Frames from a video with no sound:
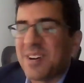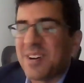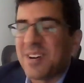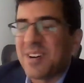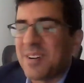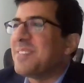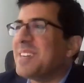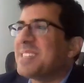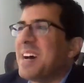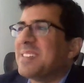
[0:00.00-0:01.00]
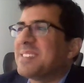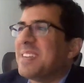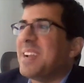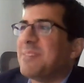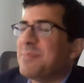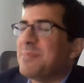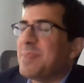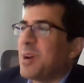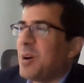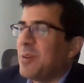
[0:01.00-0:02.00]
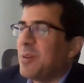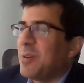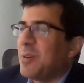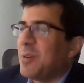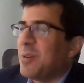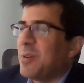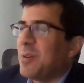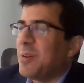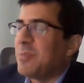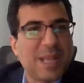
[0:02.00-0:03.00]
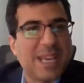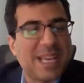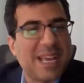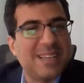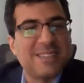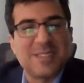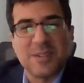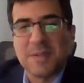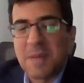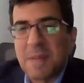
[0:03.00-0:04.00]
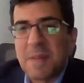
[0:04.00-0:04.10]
Yeah, you're all very talented, and I, maybe when COVID's over, you guys can play again soon.